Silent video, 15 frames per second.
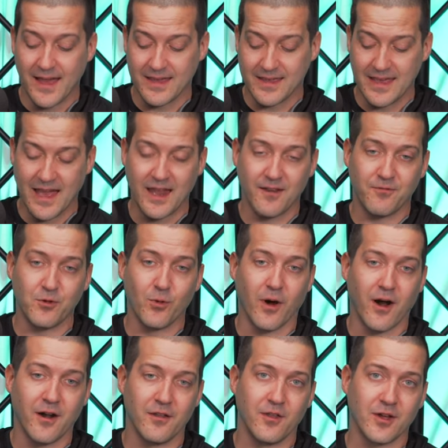Again, if you
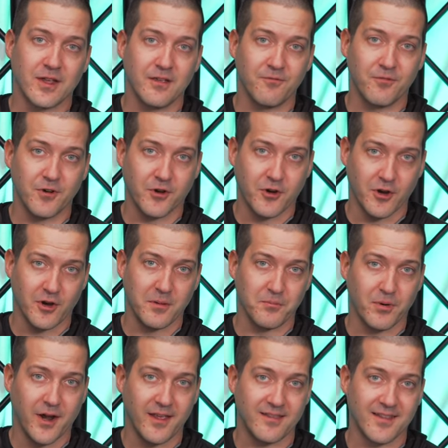are looking for current
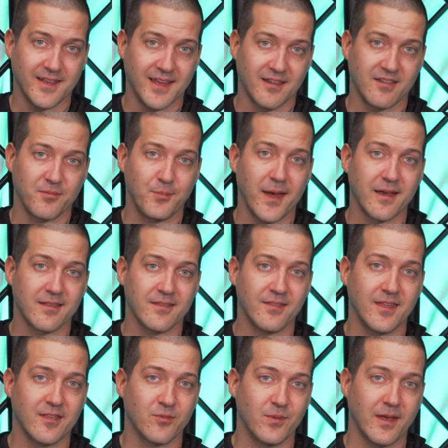pricing and specs
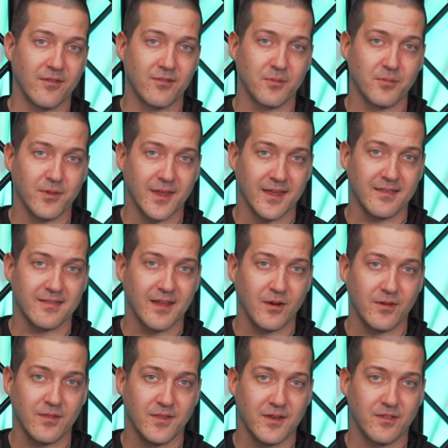of this, we have some links
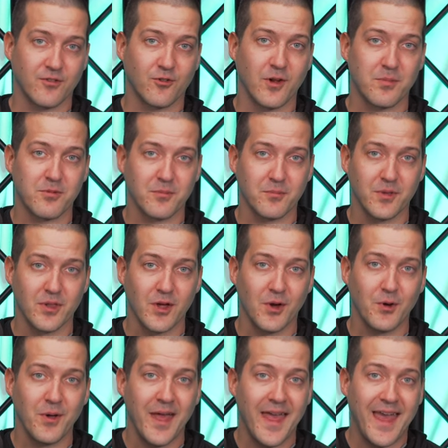down in the description
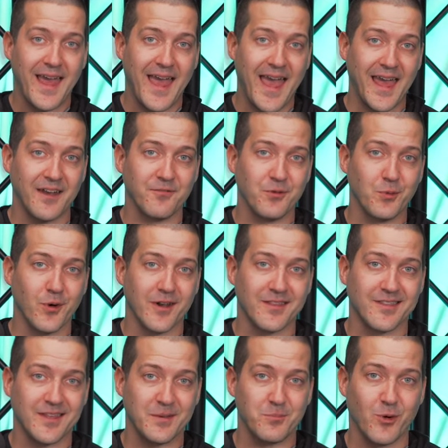below. And if you want
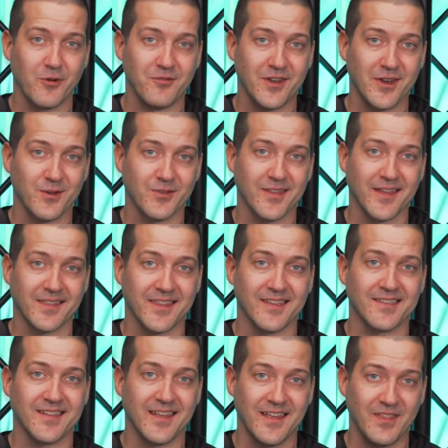to see more videos like
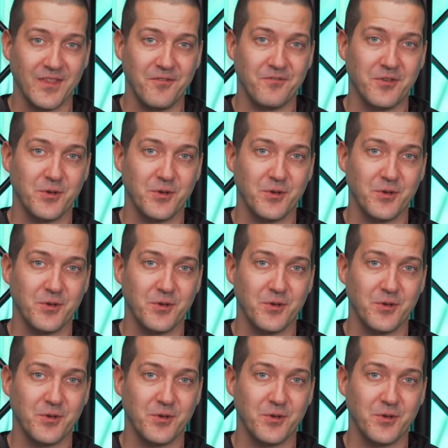this in the